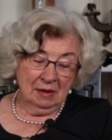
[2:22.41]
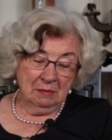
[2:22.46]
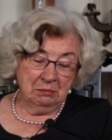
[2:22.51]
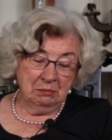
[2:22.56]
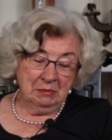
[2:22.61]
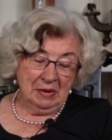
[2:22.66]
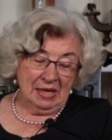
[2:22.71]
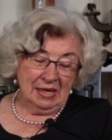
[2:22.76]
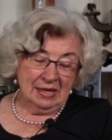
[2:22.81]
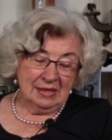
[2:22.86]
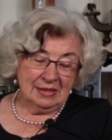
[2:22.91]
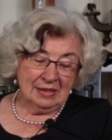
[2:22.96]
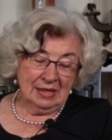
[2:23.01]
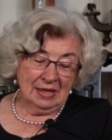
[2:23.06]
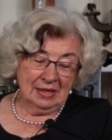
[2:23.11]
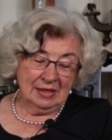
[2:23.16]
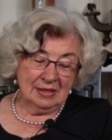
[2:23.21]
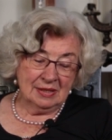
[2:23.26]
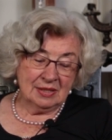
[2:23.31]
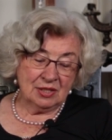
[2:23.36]

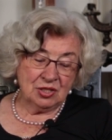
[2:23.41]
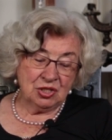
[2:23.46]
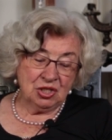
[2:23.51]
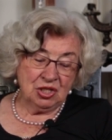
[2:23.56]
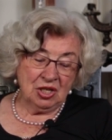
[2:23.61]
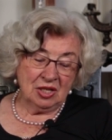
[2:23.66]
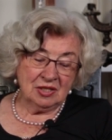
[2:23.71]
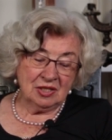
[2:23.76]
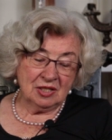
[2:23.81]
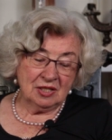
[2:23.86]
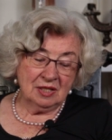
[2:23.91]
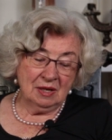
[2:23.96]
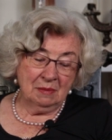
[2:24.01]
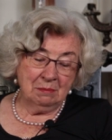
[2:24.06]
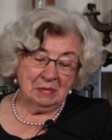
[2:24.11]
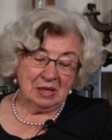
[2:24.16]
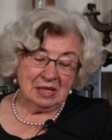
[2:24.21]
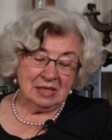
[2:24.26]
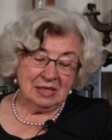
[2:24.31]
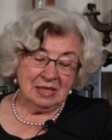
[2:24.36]
Media is just
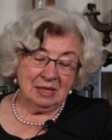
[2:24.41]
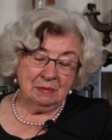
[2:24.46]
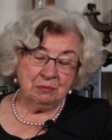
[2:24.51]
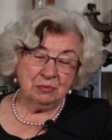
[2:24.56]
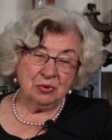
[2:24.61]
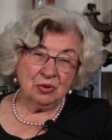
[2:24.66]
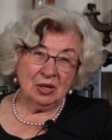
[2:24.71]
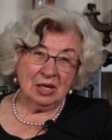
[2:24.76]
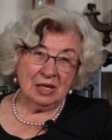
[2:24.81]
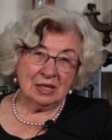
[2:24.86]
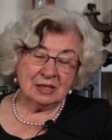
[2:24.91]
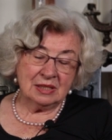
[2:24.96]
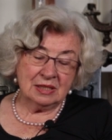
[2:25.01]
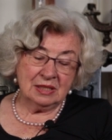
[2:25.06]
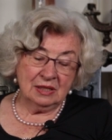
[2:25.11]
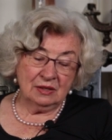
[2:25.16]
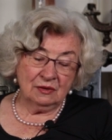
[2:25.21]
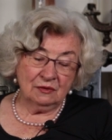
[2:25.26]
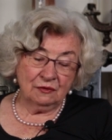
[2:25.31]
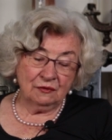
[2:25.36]

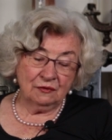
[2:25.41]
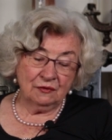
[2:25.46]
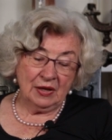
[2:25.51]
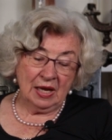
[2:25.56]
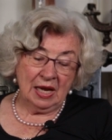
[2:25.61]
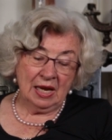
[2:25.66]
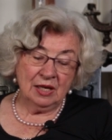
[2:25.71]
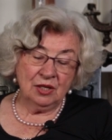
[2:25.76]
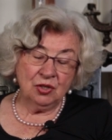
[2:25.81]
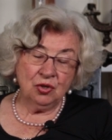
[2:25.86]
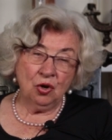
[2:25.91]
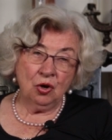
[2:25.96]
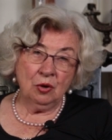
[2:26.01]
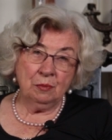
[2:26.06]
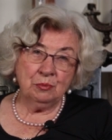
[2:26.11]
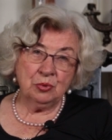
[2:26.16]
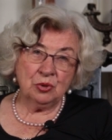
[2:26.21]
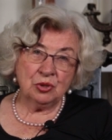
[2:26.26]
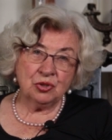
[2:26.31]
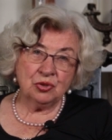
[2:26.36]
manipulative and
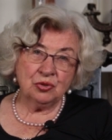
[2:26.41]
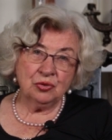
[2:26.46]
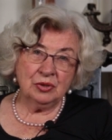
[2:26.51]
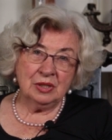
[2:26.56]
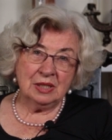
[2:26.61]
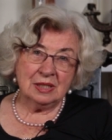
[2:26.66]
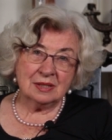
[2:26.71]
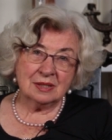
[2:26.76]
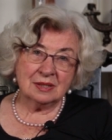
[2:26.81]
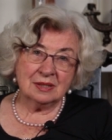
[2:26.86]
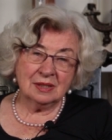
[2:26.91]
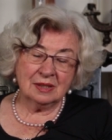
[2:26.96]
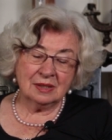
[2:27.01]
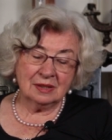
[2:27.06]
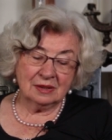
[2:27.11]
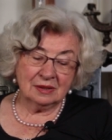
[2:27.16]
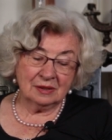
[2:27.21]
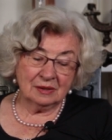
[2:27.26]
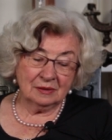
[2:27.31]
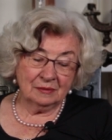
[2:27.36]

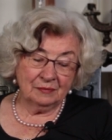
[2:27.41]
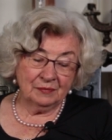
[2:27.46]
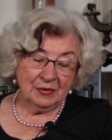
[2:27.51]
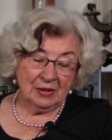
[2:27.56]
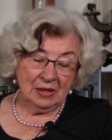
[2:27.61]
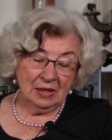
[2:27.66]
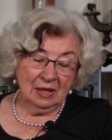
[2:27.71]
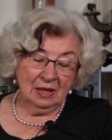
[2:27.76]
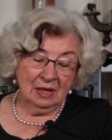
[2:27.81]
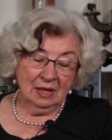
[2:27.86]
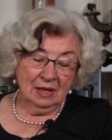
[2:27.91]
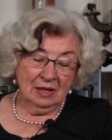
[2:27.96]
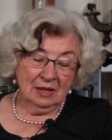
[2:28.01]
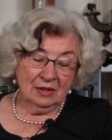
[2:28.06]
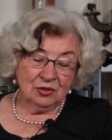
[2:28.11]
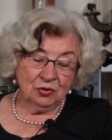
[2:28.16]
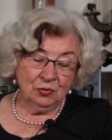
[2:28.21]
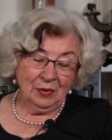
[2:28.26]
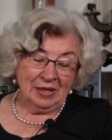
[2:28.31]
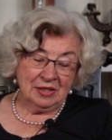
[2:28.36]
opportunistic.
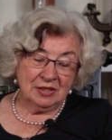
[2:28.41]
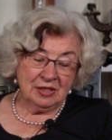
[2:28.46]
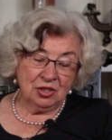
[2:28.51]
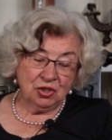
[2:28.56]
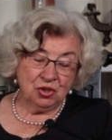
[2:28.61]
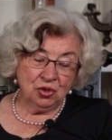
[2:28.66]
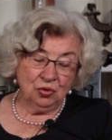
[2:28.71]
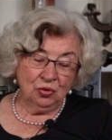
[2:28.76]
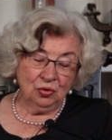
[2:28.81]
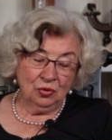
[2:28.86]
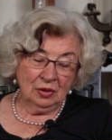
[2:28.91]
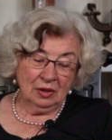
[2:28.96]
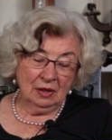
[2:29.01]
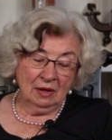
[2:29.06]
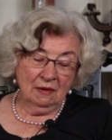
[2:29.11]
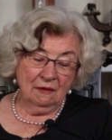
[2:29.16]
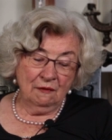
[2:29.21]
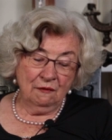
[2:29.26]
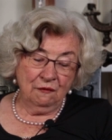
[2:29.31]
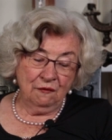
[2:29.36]
22.
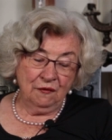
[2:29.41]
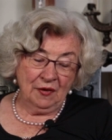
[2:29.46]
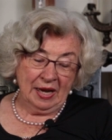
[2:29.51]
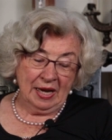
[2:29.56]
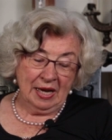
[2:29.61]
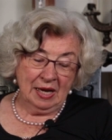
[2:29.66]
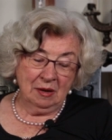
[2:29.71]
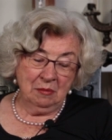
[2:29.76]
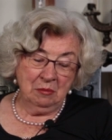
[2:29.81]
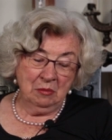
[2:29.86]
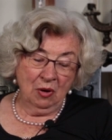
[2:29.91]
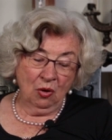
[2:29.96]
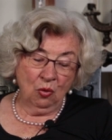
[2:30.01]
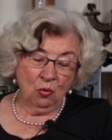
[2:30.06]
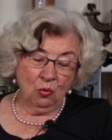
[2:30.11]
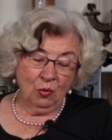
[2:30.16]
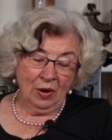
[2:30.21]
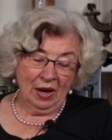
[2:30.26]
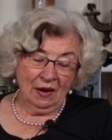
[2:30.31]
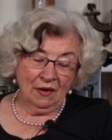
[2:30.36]
Fame,
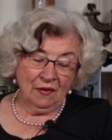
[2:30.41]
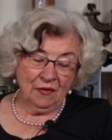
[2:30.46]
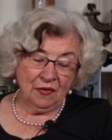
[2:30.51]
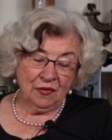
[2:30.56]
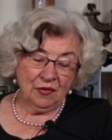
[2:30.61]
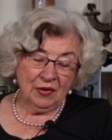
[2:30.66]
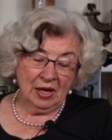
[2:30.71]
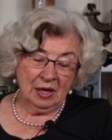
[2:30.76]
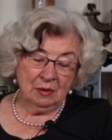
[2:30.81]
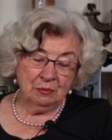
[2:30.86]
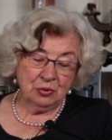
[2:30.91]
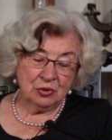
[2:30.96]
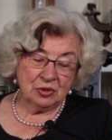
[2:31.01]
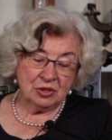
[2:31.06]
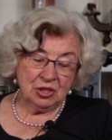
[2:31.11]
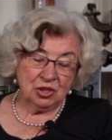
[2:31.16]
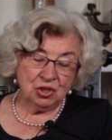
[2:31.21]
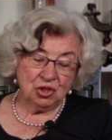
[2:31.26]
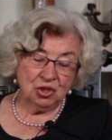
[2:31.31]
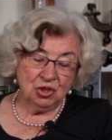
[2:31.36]
wealth, and
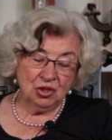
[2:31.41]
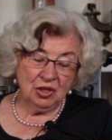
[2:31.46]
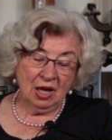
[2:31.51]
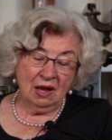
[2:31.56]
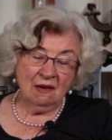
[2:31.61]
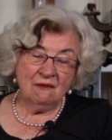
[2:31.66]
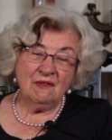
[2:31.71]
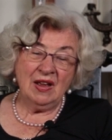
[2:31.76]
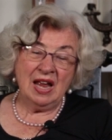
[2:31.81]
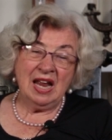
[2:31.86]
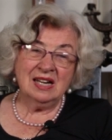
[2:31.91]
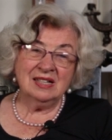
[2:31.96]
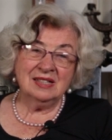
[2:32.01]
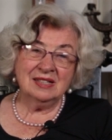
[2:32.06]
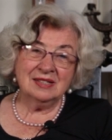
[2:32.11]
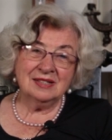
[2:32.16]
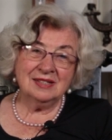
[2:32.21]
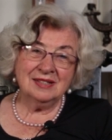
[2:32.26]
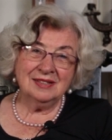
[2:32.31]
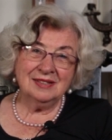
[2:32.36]
position are
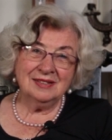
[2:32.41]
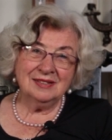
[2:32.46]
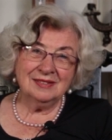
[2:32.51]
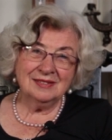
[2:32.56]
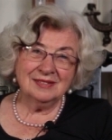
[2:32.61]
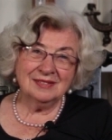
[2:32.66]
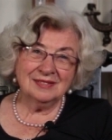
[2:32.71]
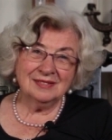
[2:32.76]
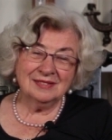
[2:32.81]
vanity.